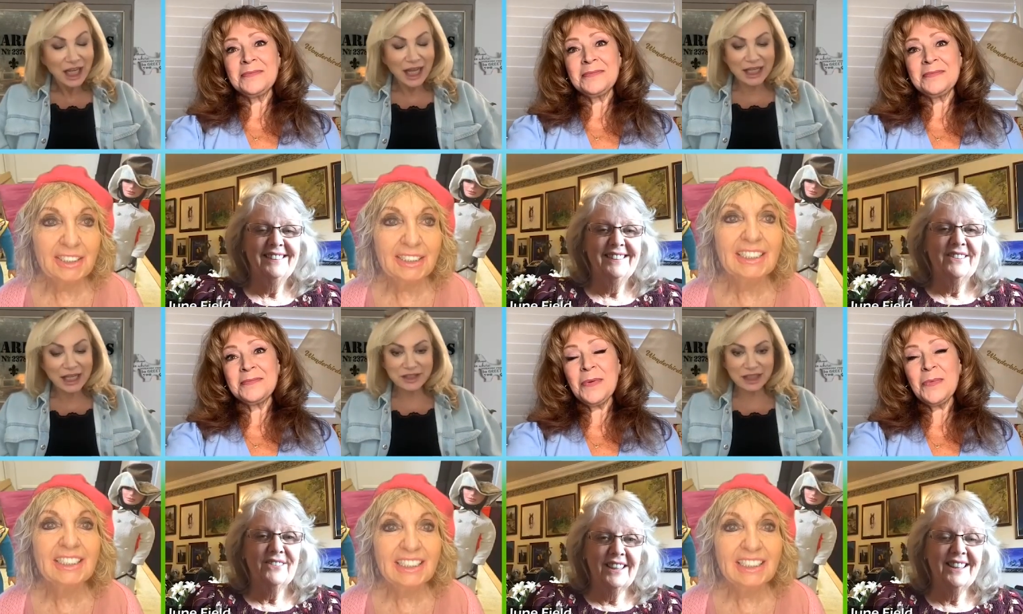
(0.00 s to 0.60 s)

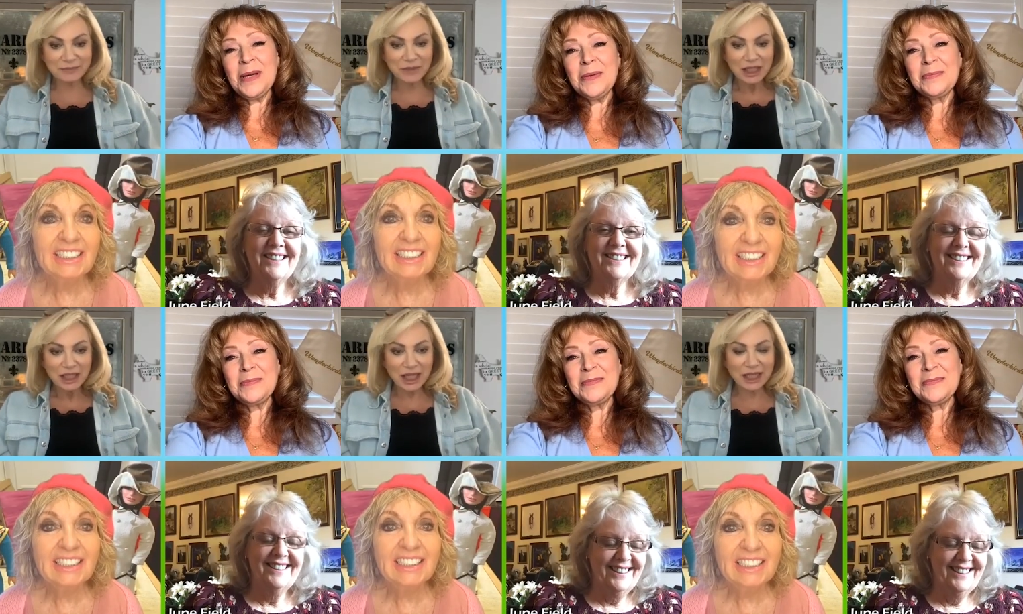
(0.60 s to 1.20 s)
Speaker 1: and
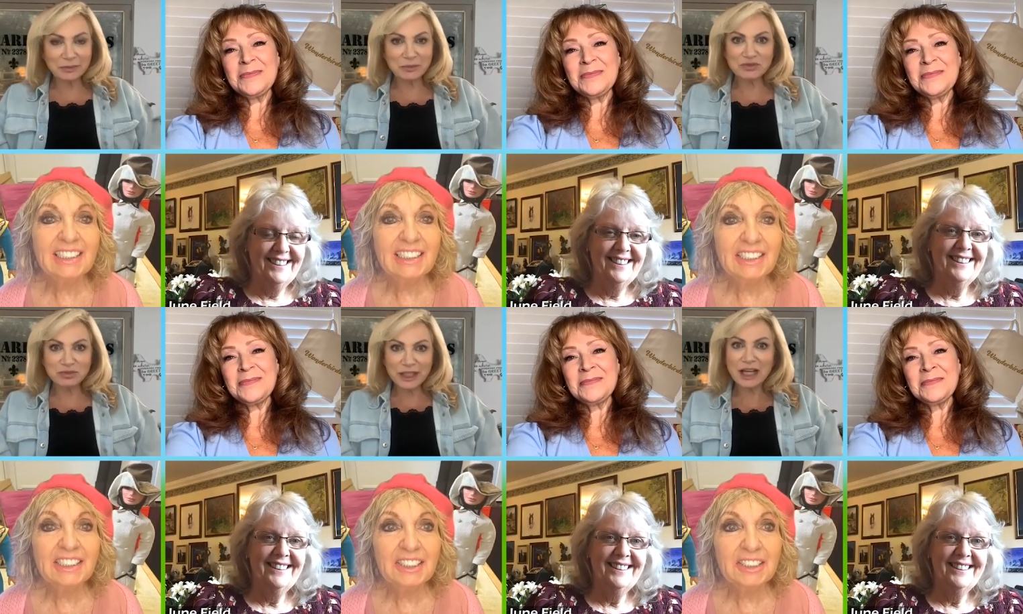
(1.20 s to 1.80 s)
it
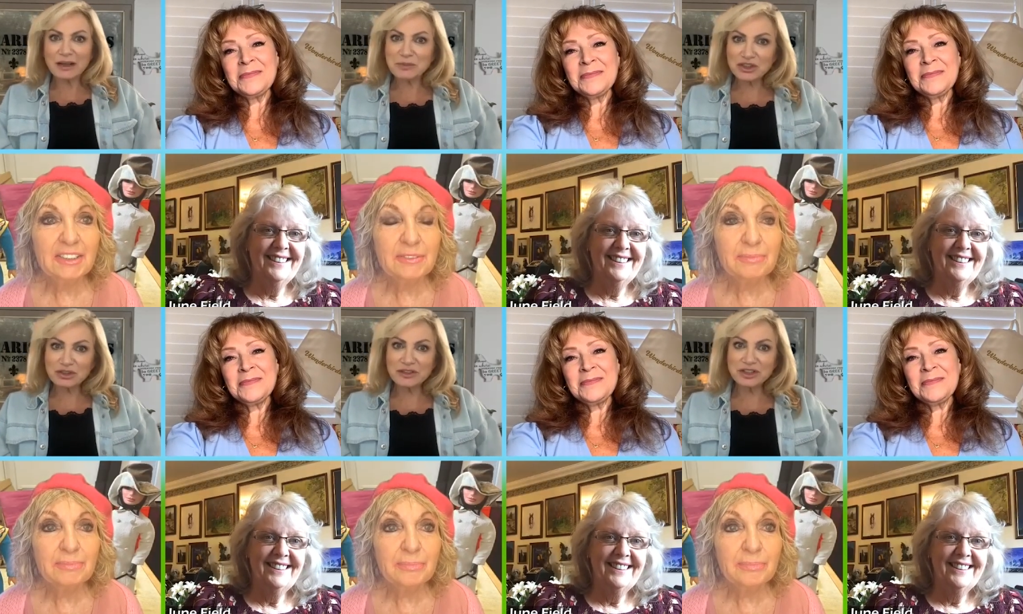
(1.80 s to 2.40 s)
was I'm
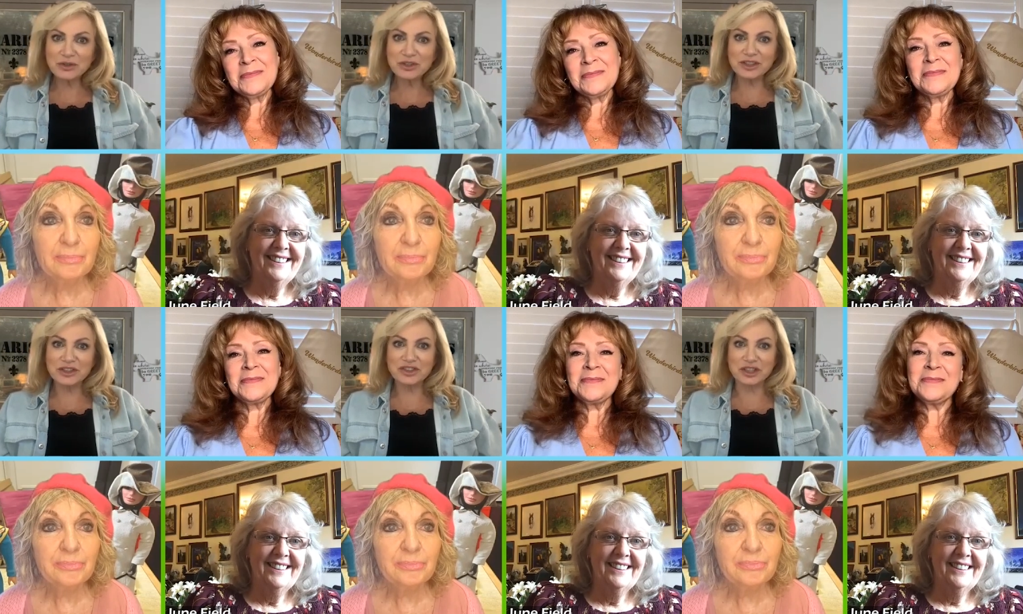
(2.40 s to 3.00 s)
sure I told you
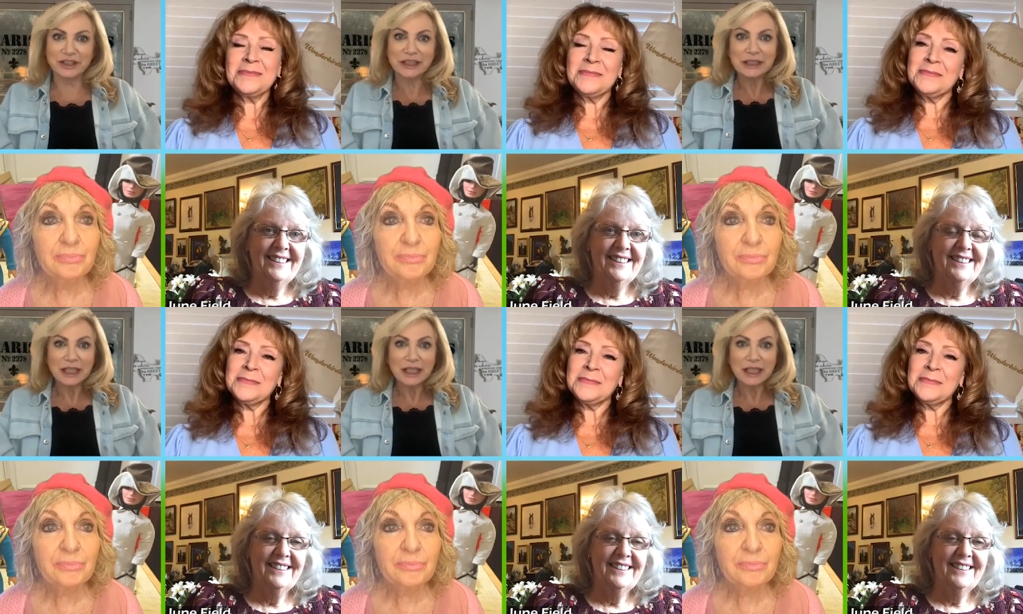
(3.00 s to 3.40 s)
this, June.